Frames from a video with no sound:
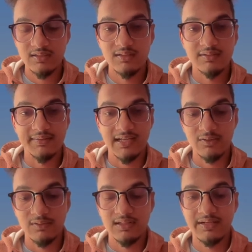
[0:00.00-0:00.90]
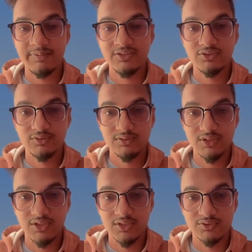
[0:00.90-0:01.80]
Now let me
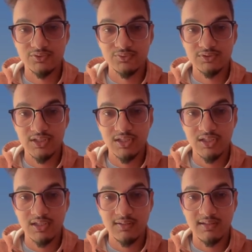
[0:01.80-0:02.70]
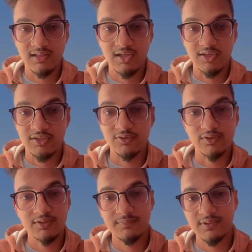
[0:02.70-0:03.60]
choose a longer note.
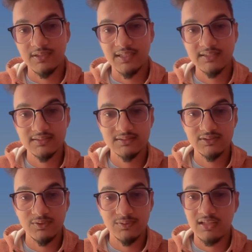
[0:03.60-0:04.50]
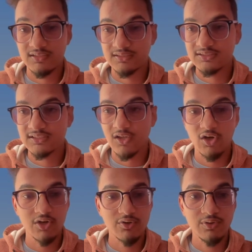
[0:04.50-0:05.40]
Okay, so this is a
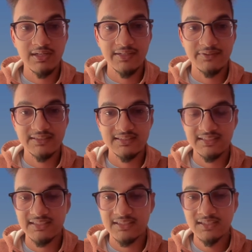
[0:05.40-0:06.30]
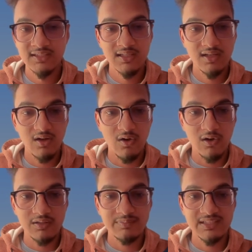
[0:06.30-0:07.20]
longer note, and you can see here all
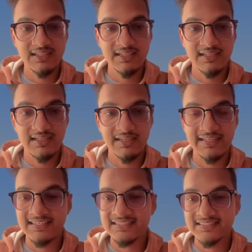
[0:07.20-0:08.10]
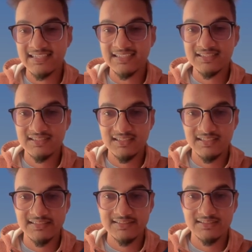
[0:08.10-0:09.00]
of the English text
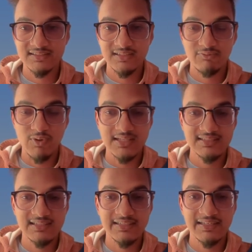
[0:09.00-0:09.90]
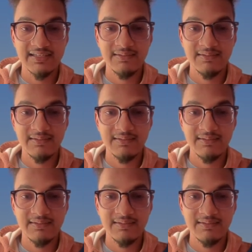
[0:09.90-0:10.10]
is translated